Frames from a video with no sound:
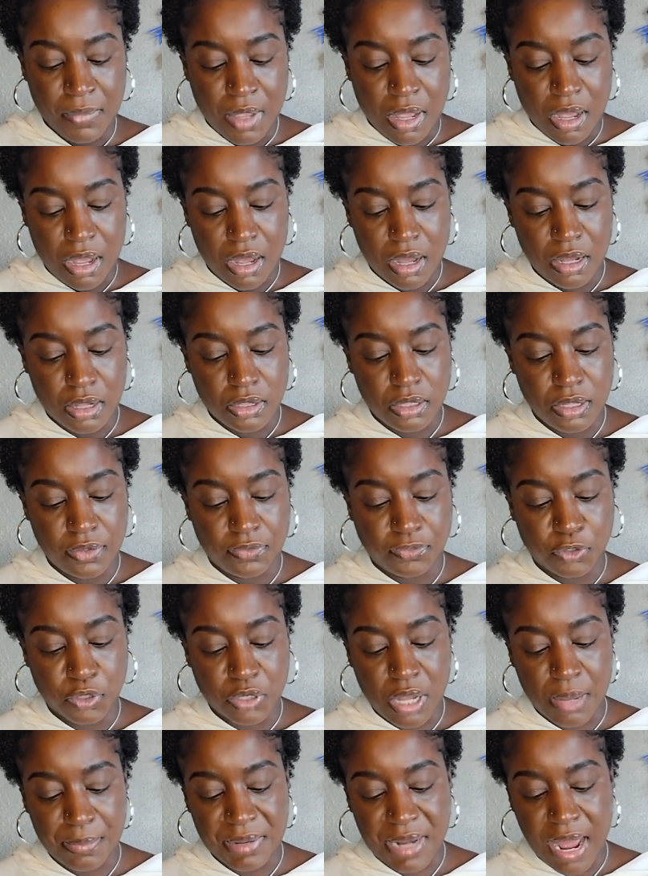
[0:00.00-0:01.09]
If you're
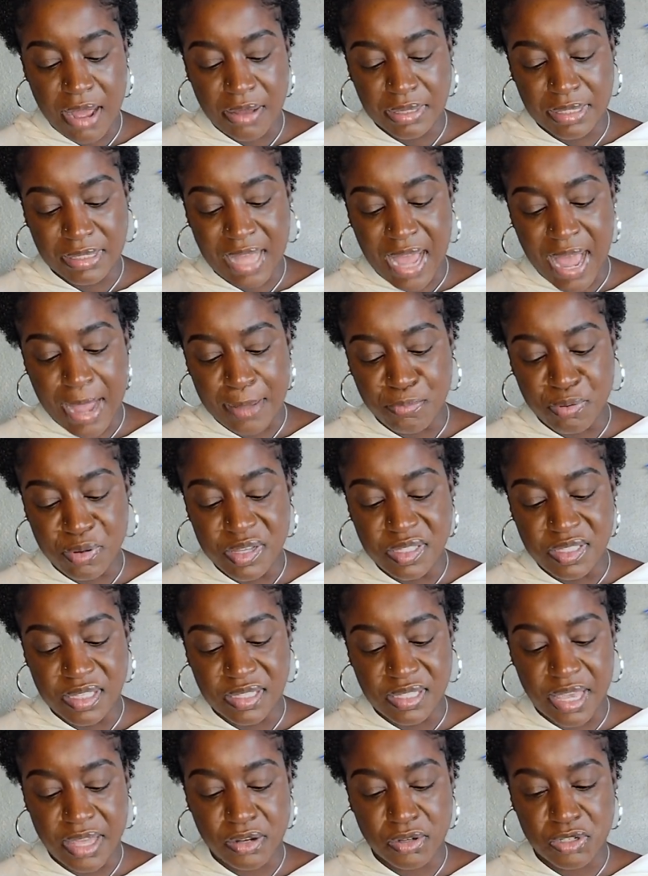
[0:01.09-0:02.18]
coming out in the High
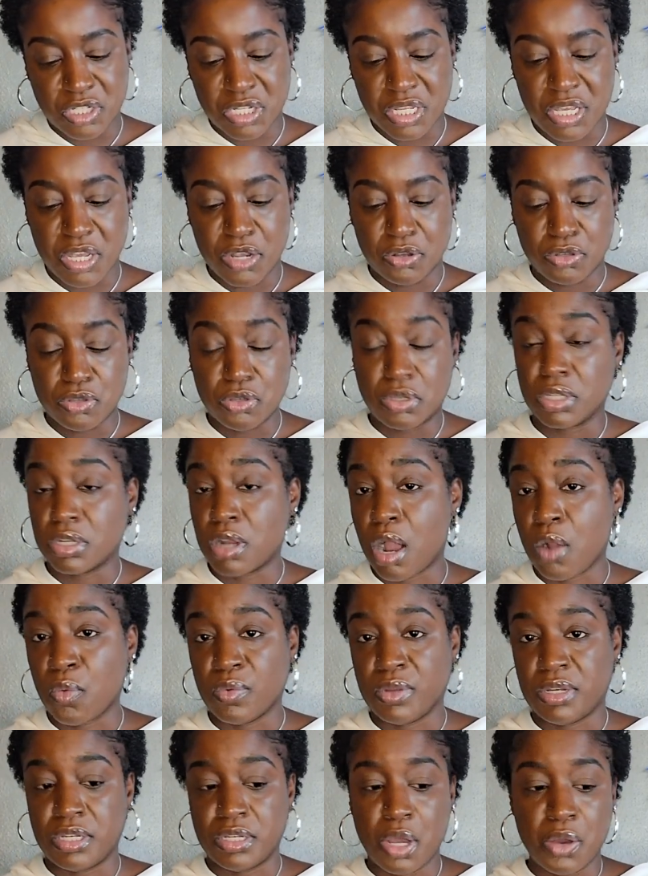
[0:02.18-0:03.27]
Priestess energy here, you could
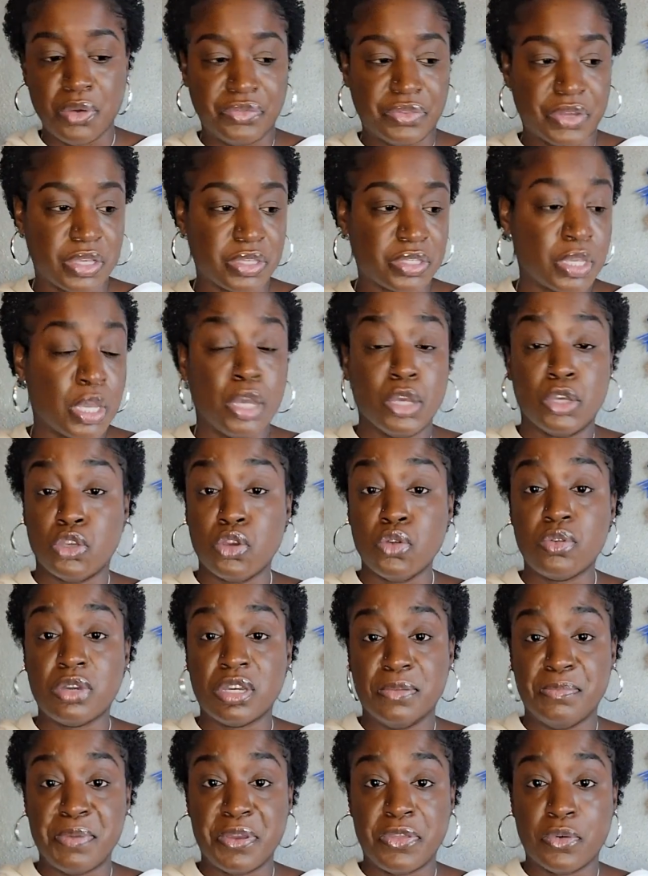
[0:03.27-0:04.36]
already know this. You
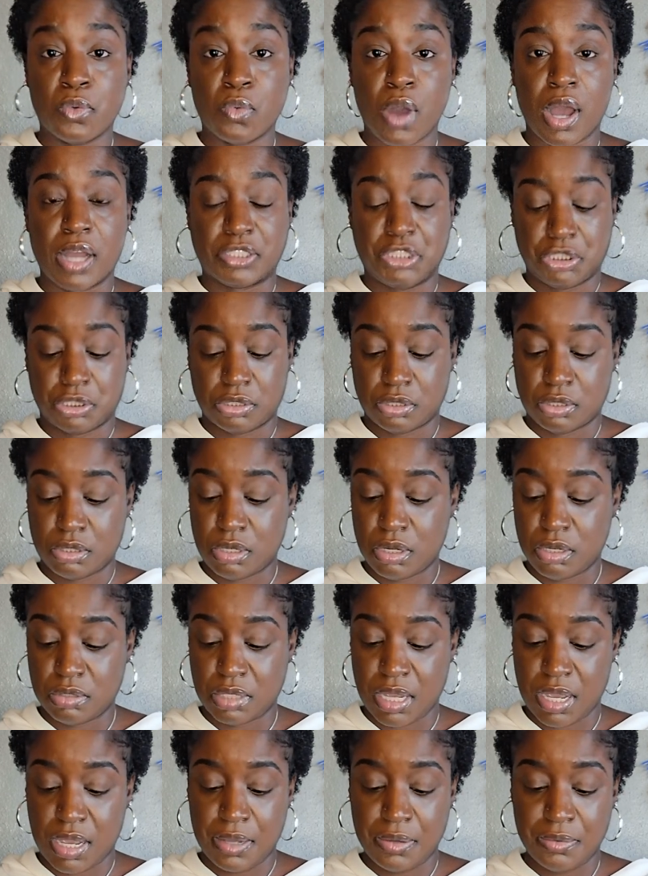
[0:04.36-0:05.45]
could be the watcher,
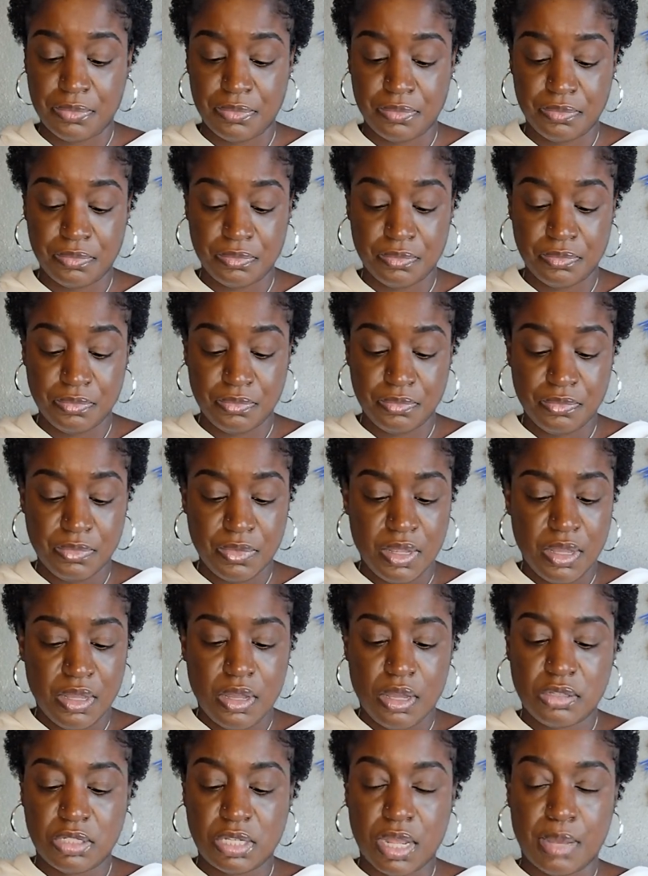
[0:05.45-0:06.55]
okay?
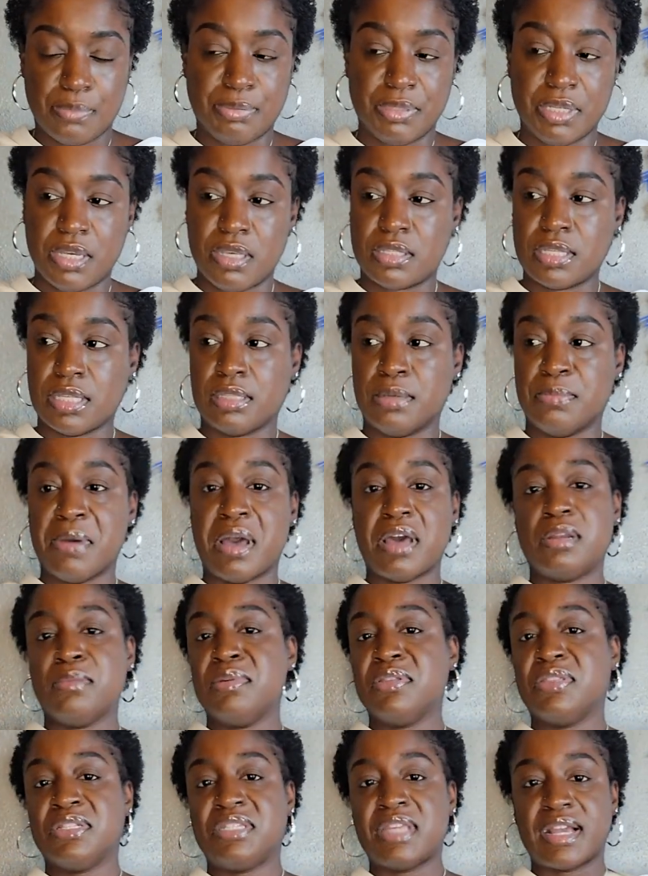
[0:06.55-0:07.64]
But y'all, please, at the bottom
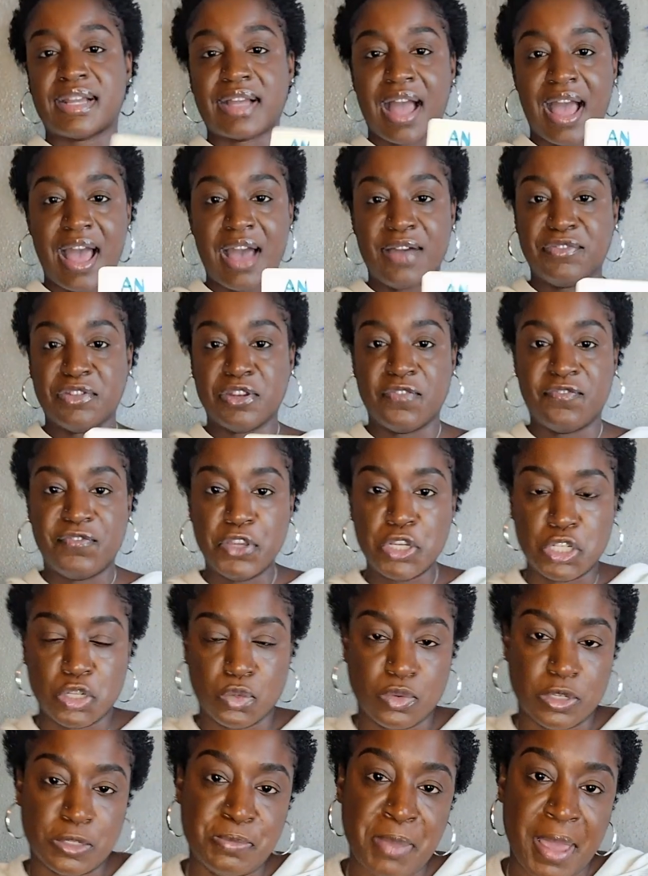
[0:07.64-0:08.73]
of the deck, I have an official
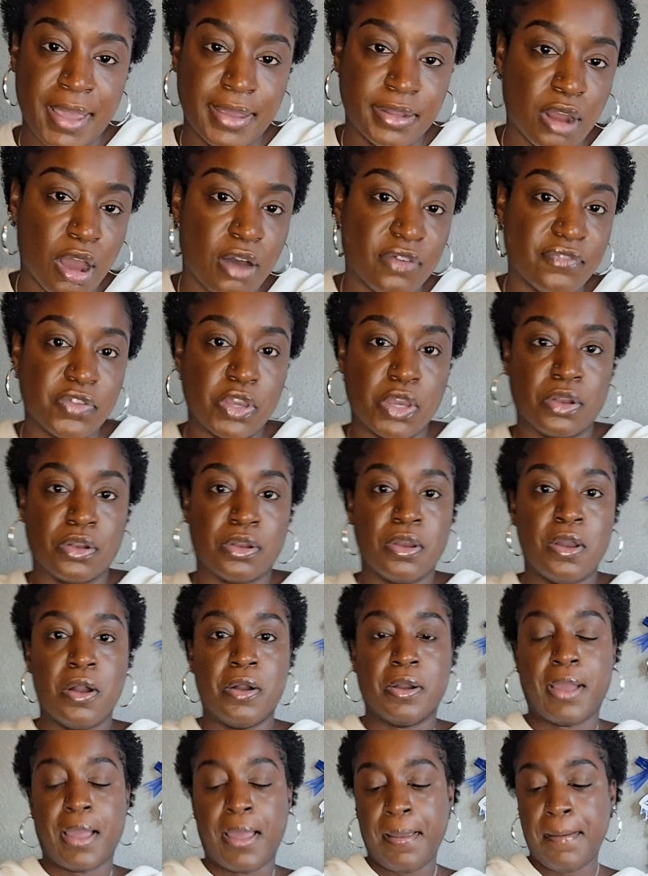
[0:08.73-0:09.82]
was paid off here,
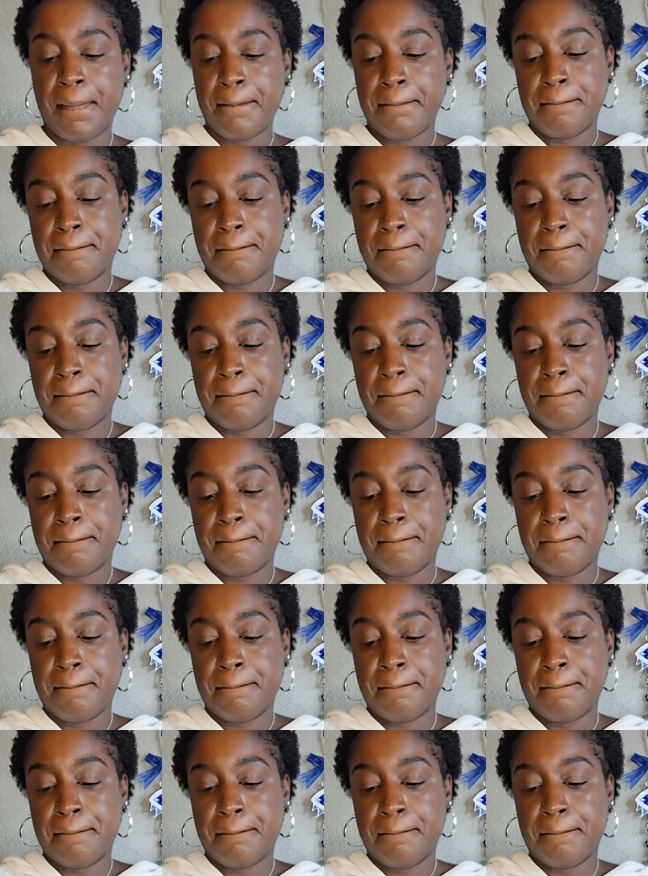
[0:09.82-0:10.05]
okay?